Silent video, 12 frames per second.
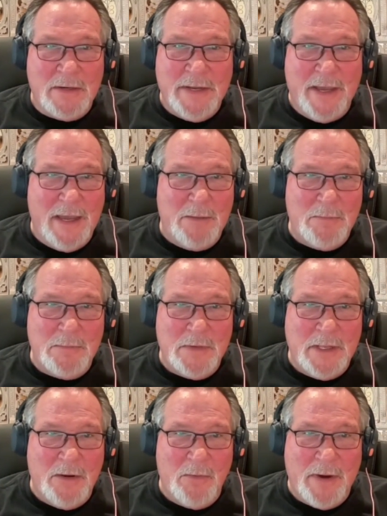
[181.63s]
time.
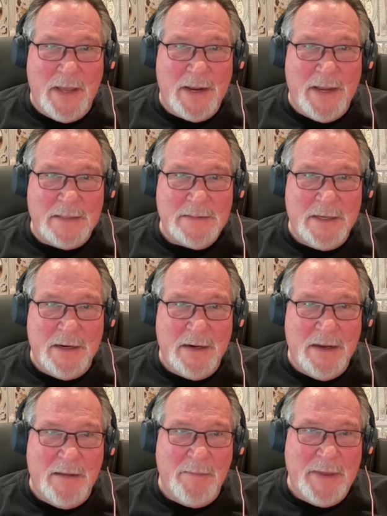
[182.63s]
When I got there.
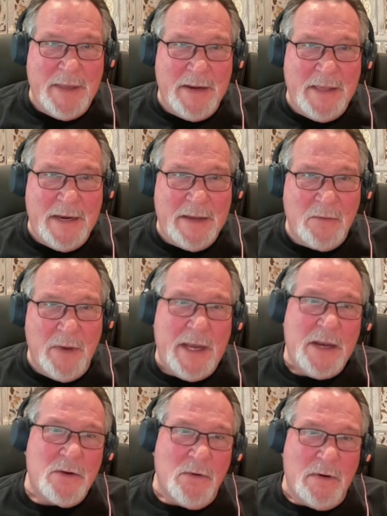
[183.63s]
And
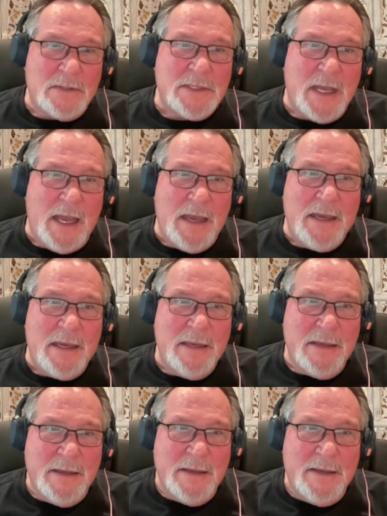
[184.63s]
of course I
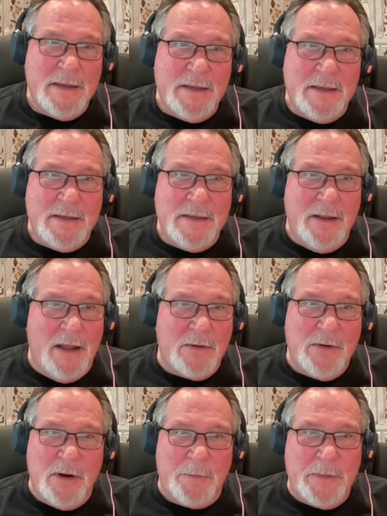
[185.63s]

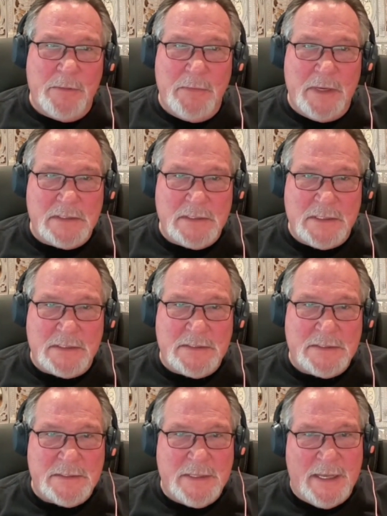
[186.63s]
grew up in the
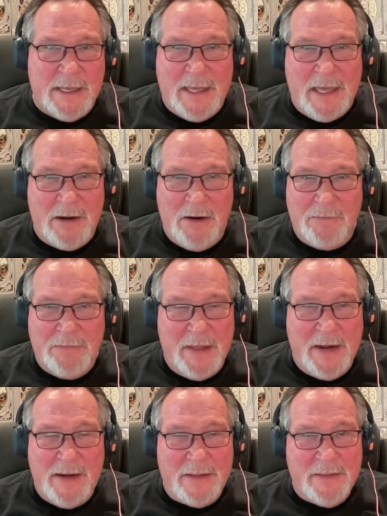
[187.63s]
business. I don't know if that
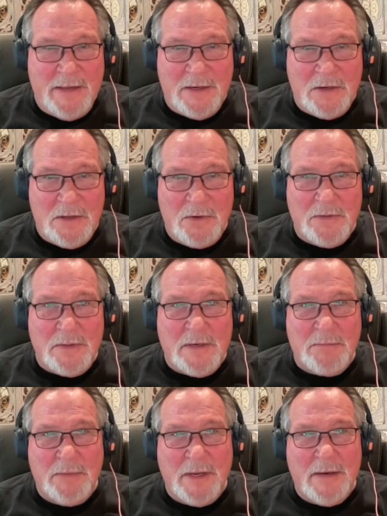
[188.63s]
had anything to do with it,
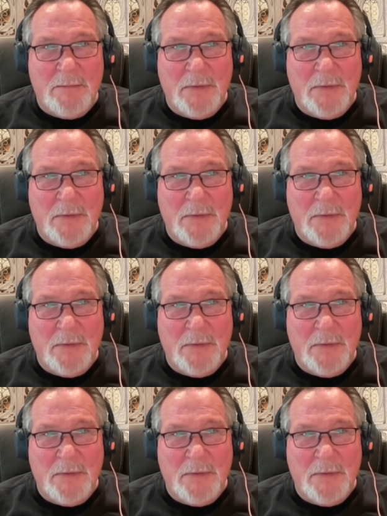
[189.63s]
but